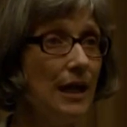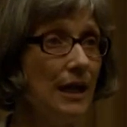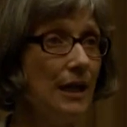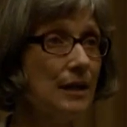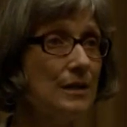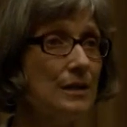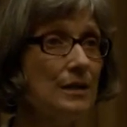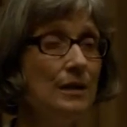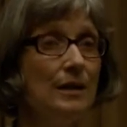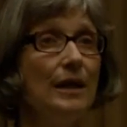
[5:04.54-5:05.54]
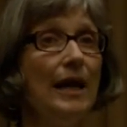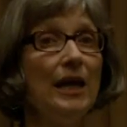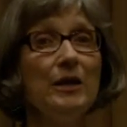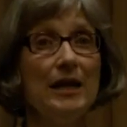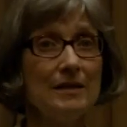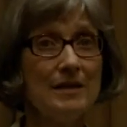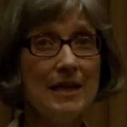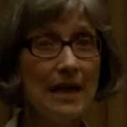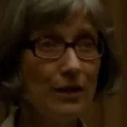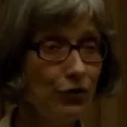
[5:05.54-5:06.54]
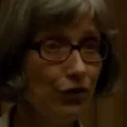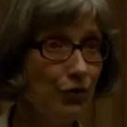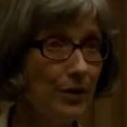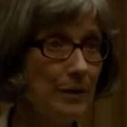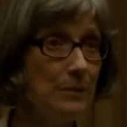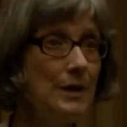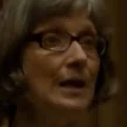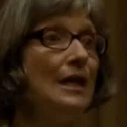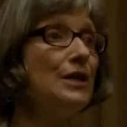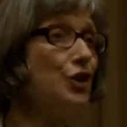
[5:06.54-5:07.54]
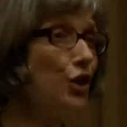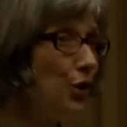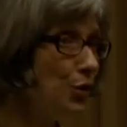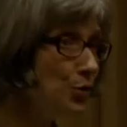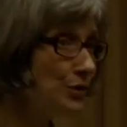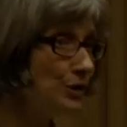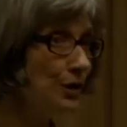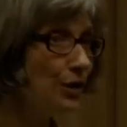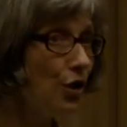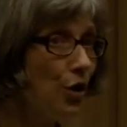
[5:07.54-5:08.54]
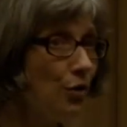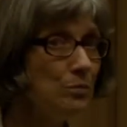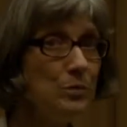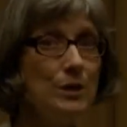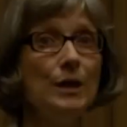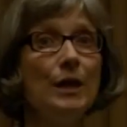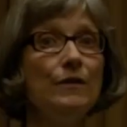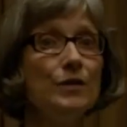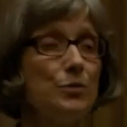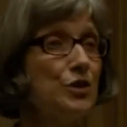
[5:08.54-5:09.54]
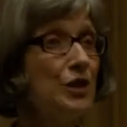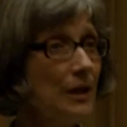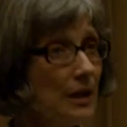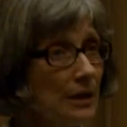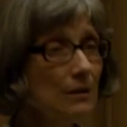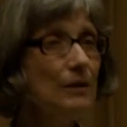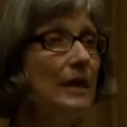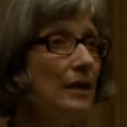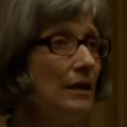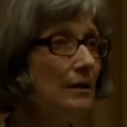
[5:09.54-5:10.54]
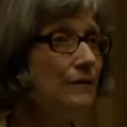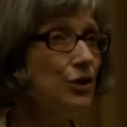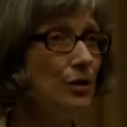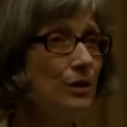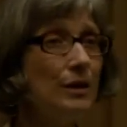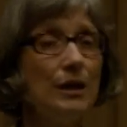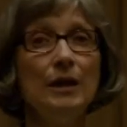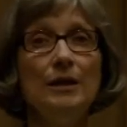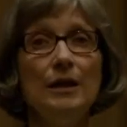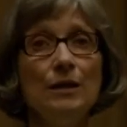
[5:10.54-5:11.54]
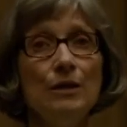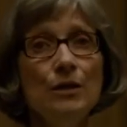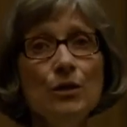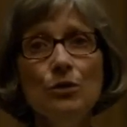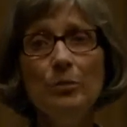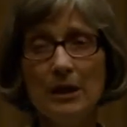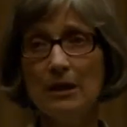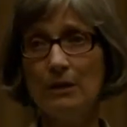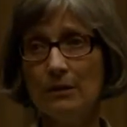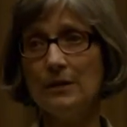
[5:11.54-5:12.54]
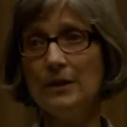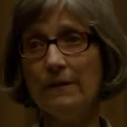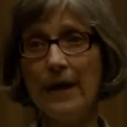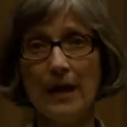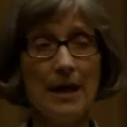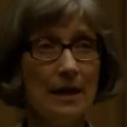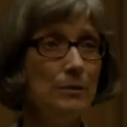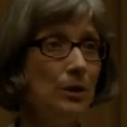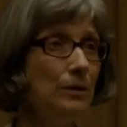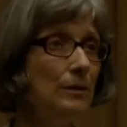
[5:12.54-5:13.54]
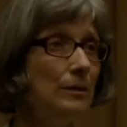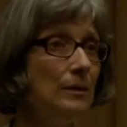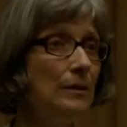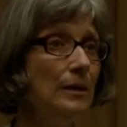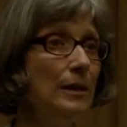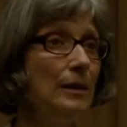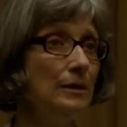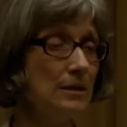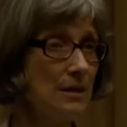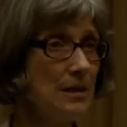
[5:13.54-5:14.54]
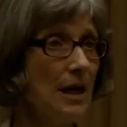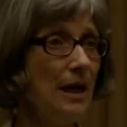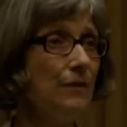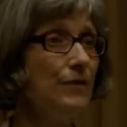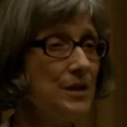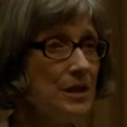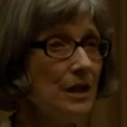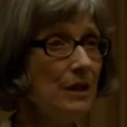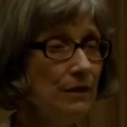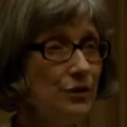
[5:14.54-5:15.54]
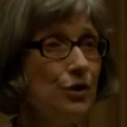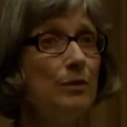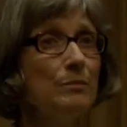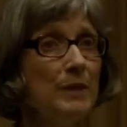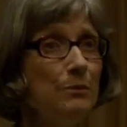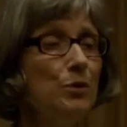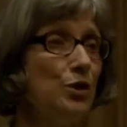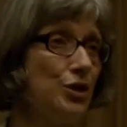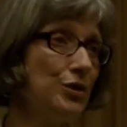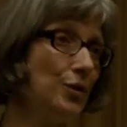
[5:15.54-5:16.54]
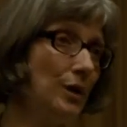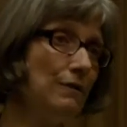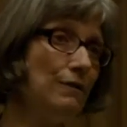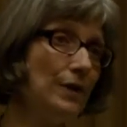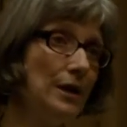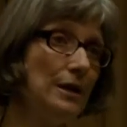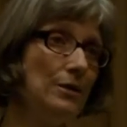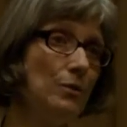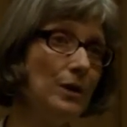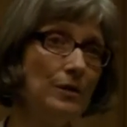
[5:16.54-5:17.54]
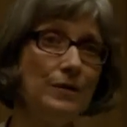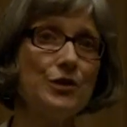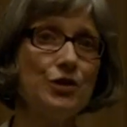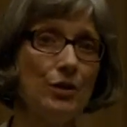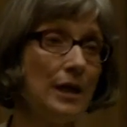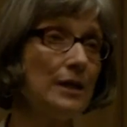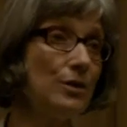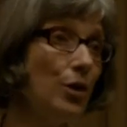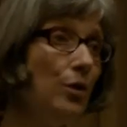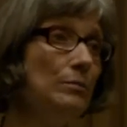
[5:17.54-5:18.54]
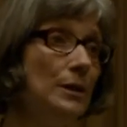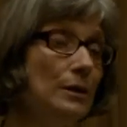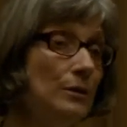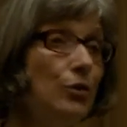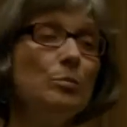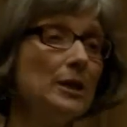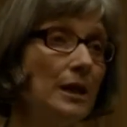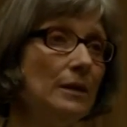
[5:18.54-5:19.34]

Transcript: tags, had his nails trimmed, his coat this was clearly a love dog, and yet nobody looked at that animal to say, this is a love dog, maybe we should try and find out whether this dog has home. Nobody.